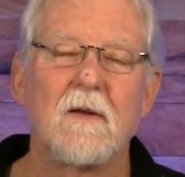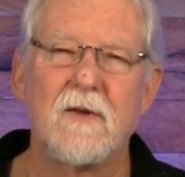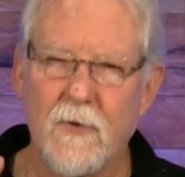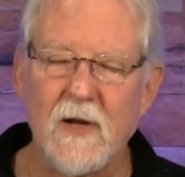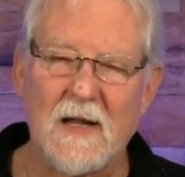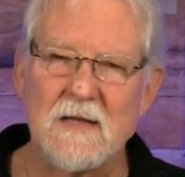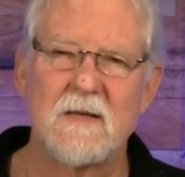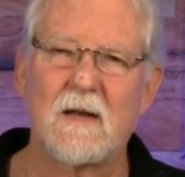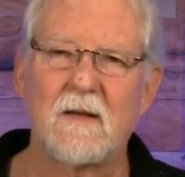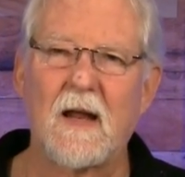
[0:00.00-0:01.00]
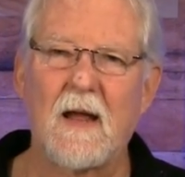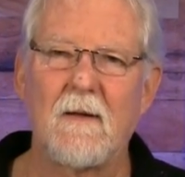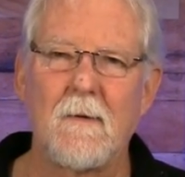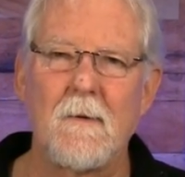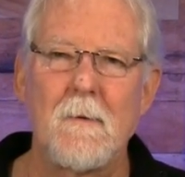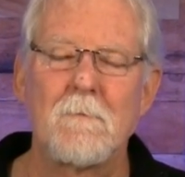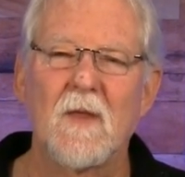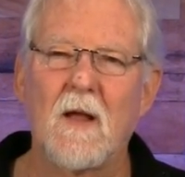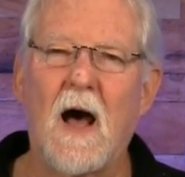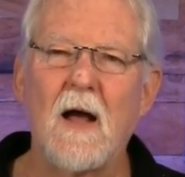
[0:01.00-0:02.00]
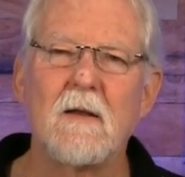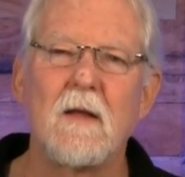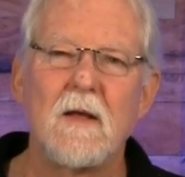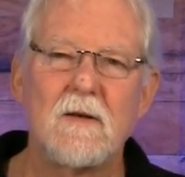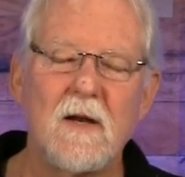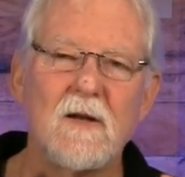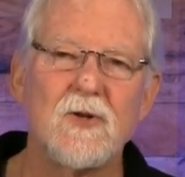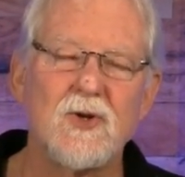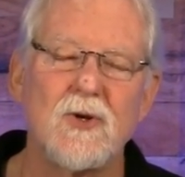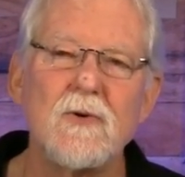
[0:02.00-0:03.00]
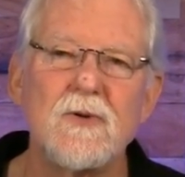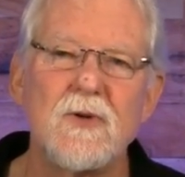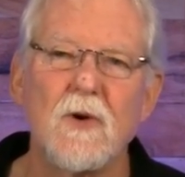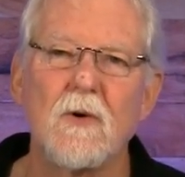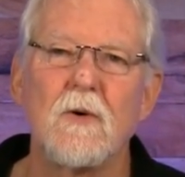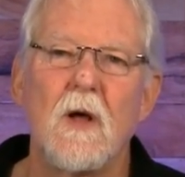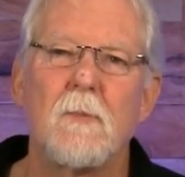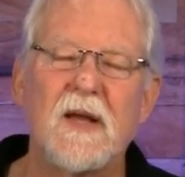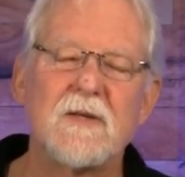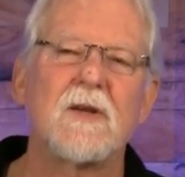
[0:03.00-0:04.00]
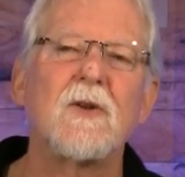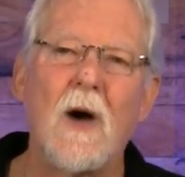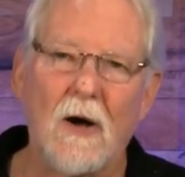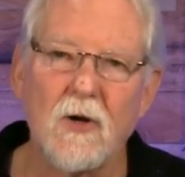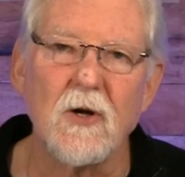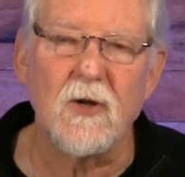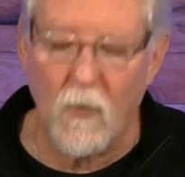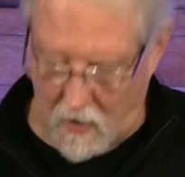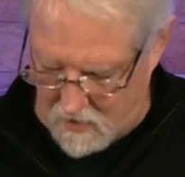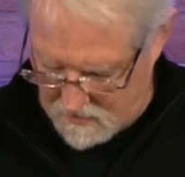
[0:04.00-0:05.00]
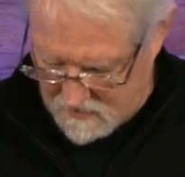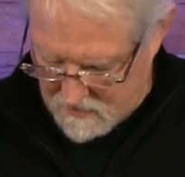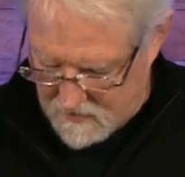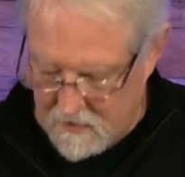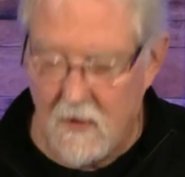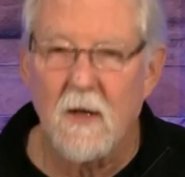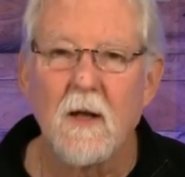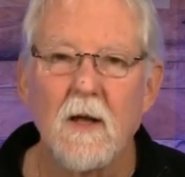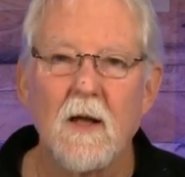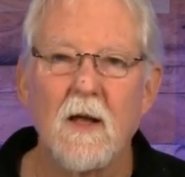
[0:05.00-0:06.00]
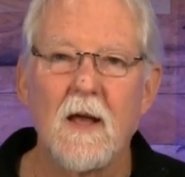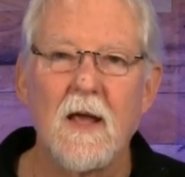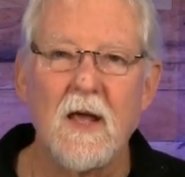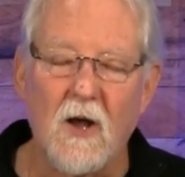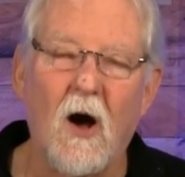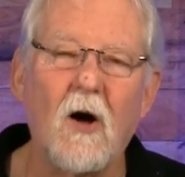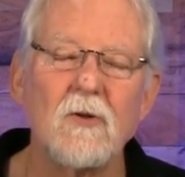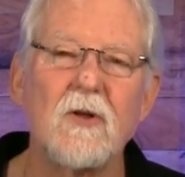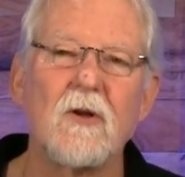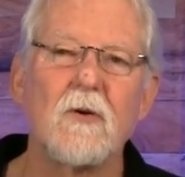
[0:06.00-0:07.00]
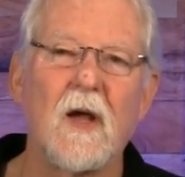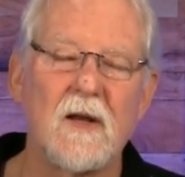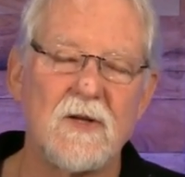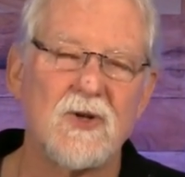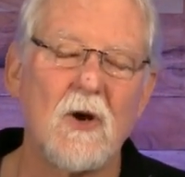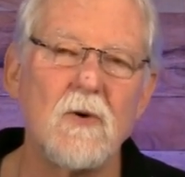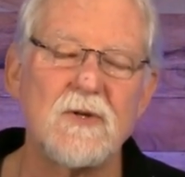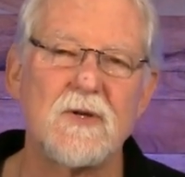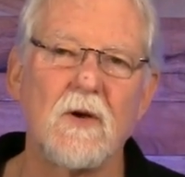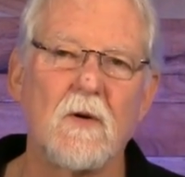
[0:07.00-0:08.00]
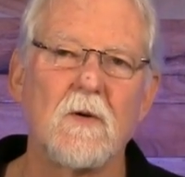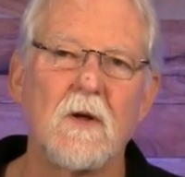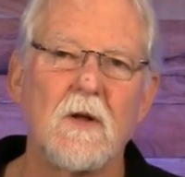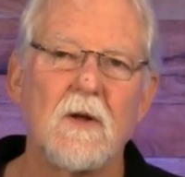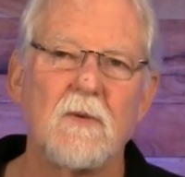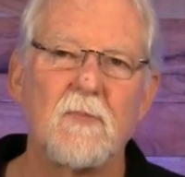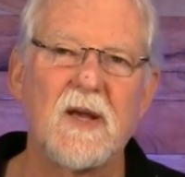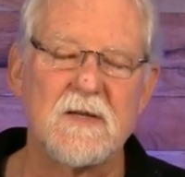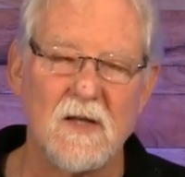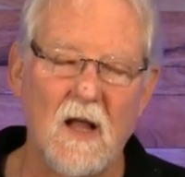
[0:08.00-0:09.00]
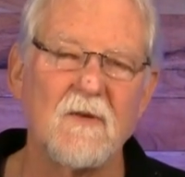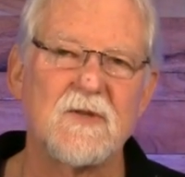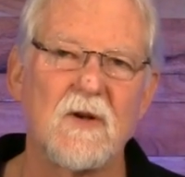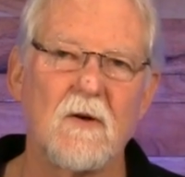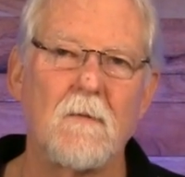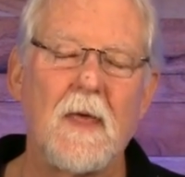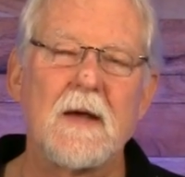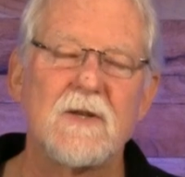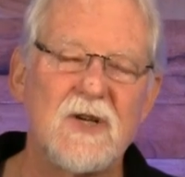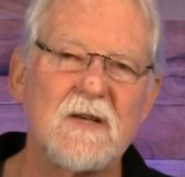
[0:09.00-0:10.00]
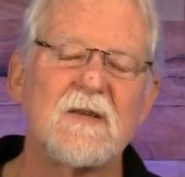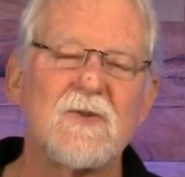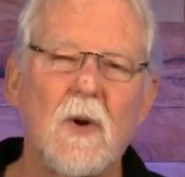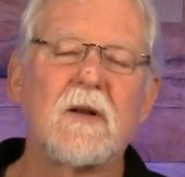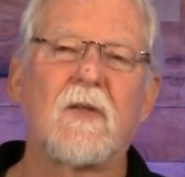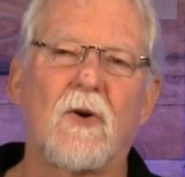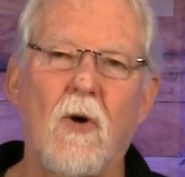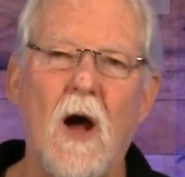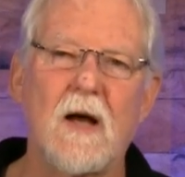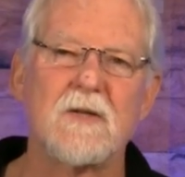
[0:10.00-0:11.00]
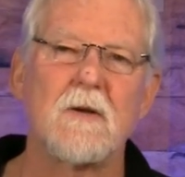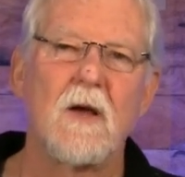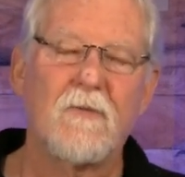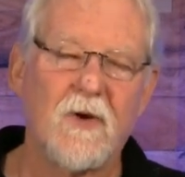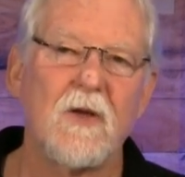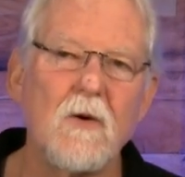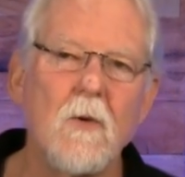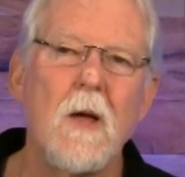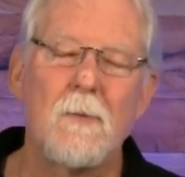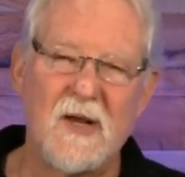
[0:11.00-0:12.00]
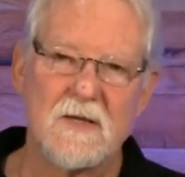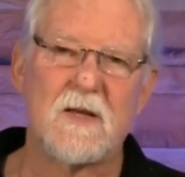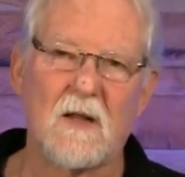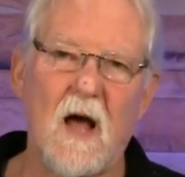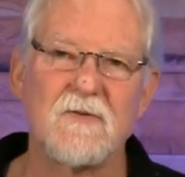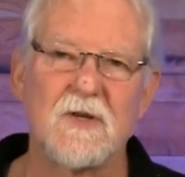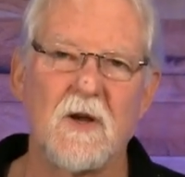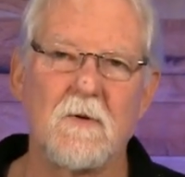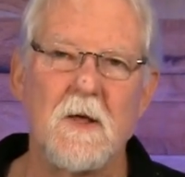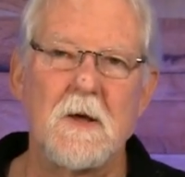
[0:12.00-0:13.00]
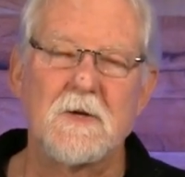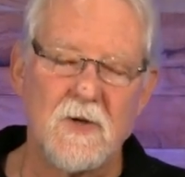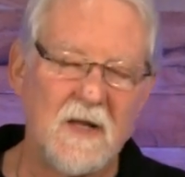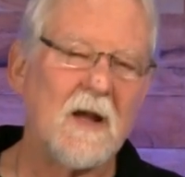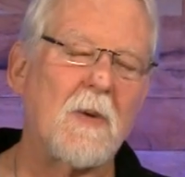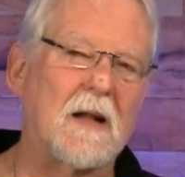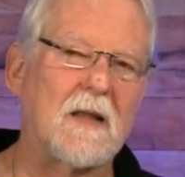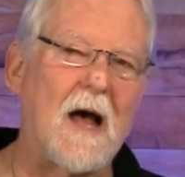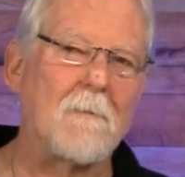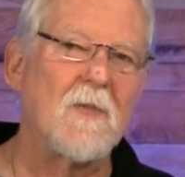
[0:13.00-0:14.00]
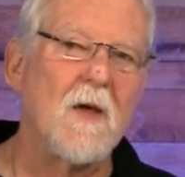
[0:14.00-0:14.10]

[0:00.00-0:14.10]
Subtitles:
Do you realize that today? God didn't choose you because he knew how good you were. He called you and he chose you because he loves you. Jesus went to the cross for you because he loves you. So think about that.